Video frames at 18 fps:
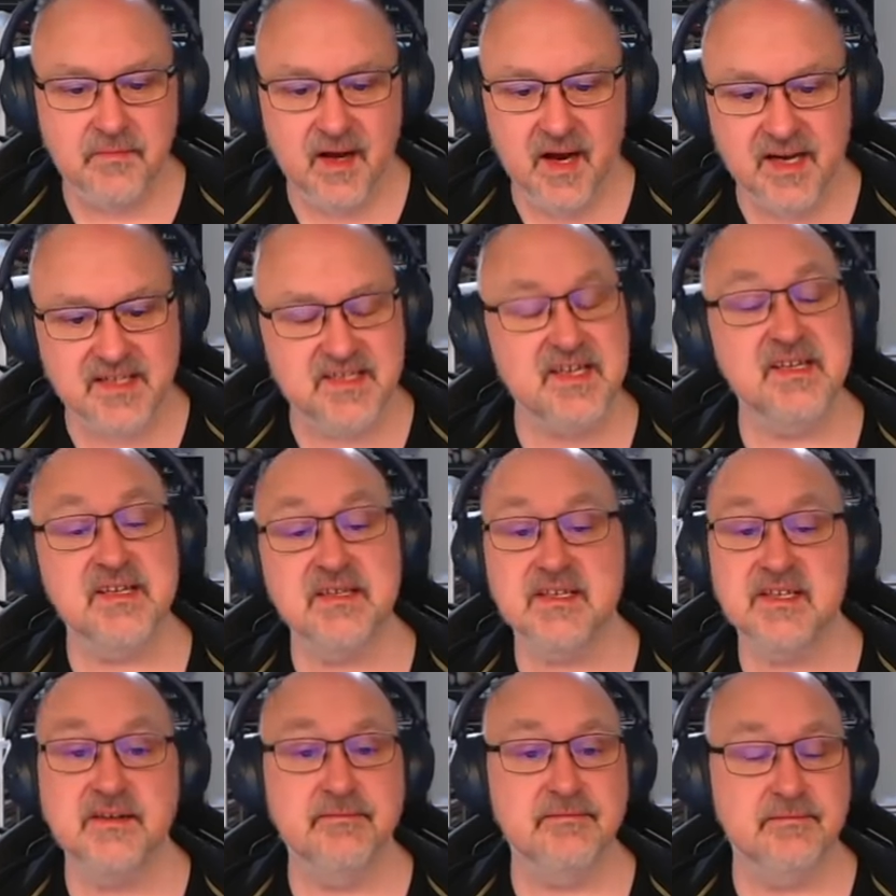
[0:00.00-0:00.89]
I
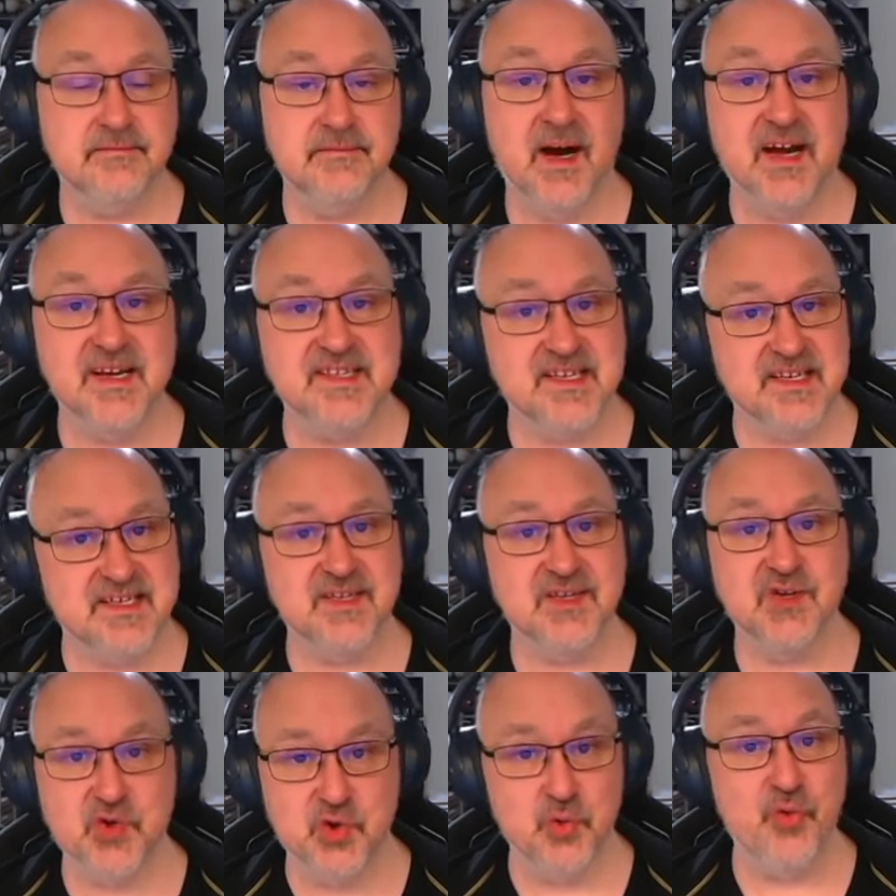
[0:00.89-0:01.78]
didn't. I
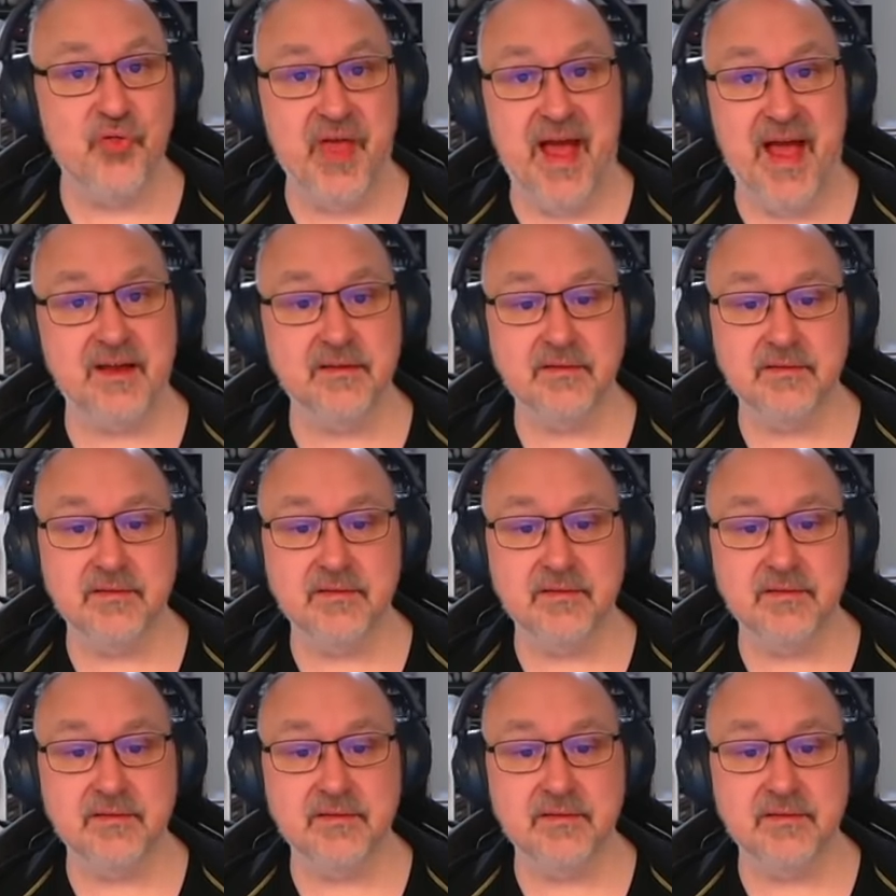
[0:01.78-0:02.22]
didn't do that.